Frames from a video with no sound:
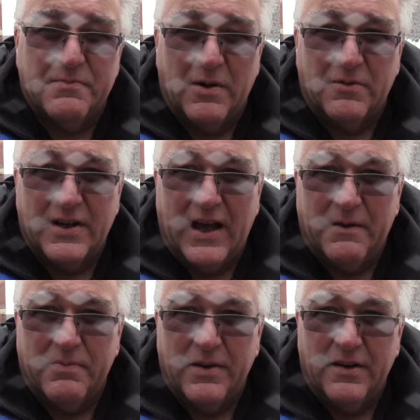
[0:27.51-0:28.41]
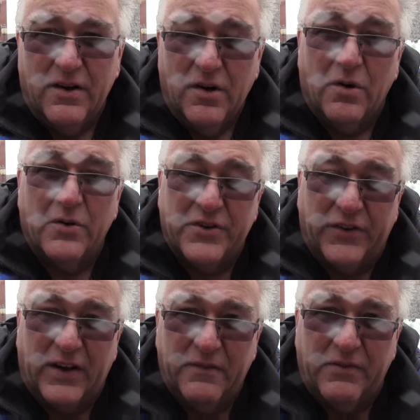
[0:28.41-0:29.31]
about to happen or the
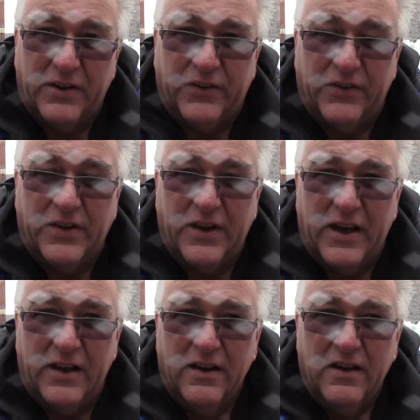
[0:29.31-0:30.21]
significance today.